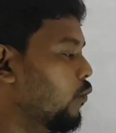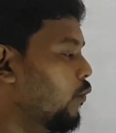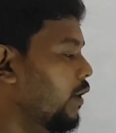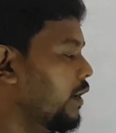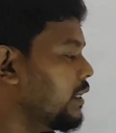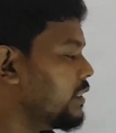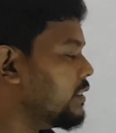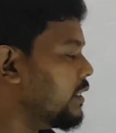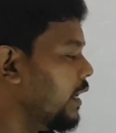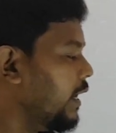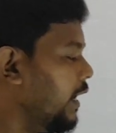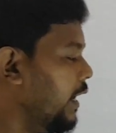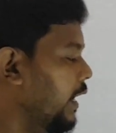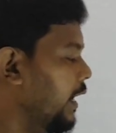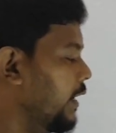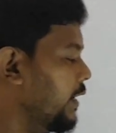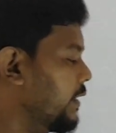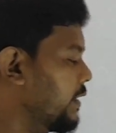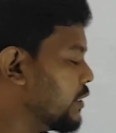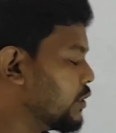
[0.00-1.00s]
What is
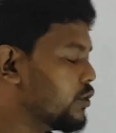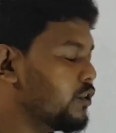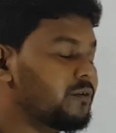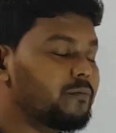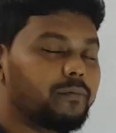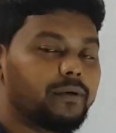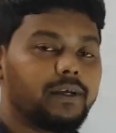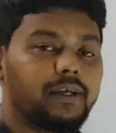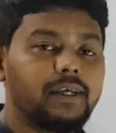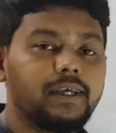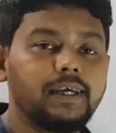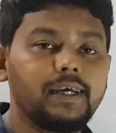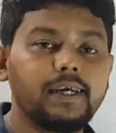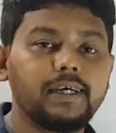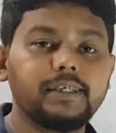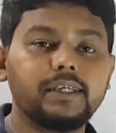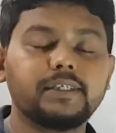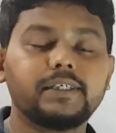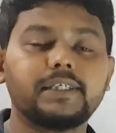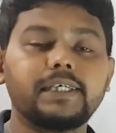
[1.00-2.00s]
A intersection B?
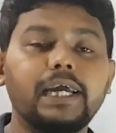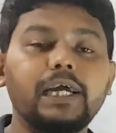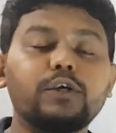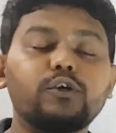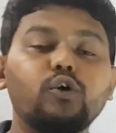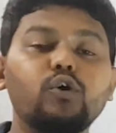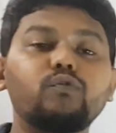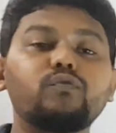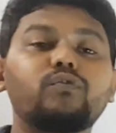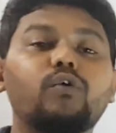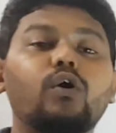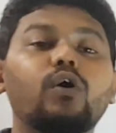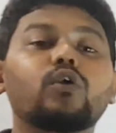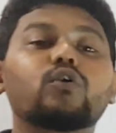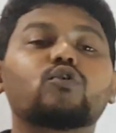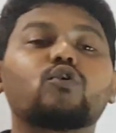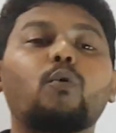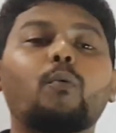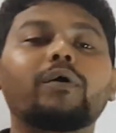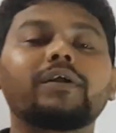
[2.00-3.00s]
The set of
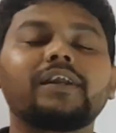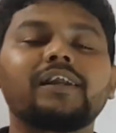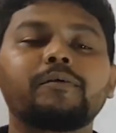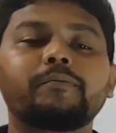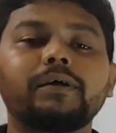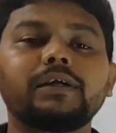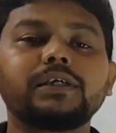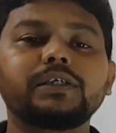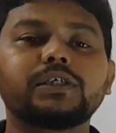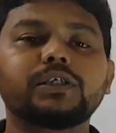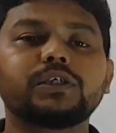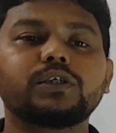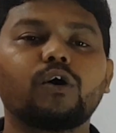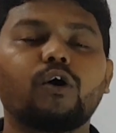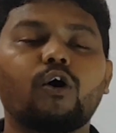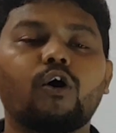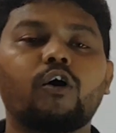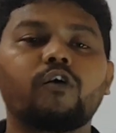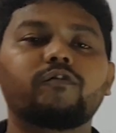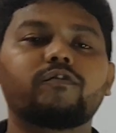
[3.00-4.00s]
all common elements
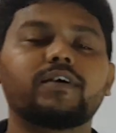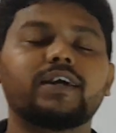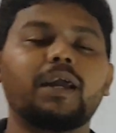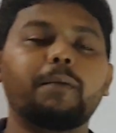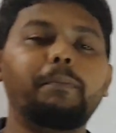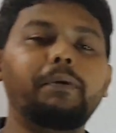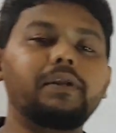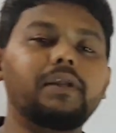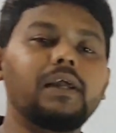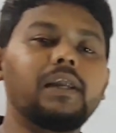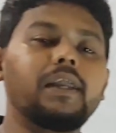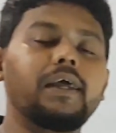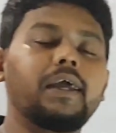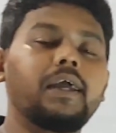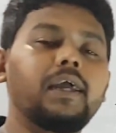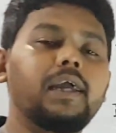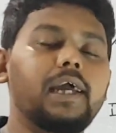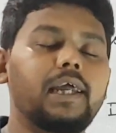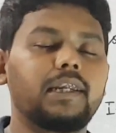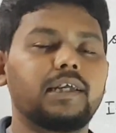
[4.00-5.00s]
of capital
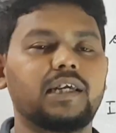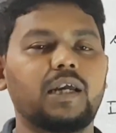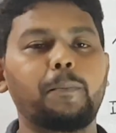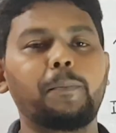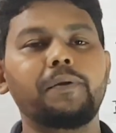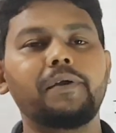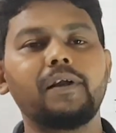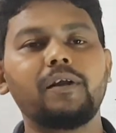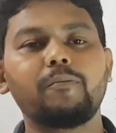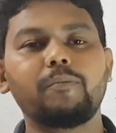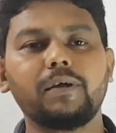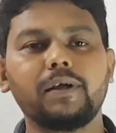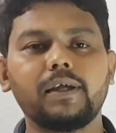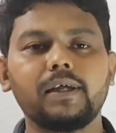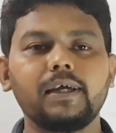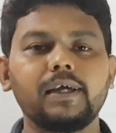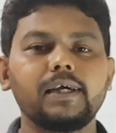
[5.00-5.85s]
A and capital B.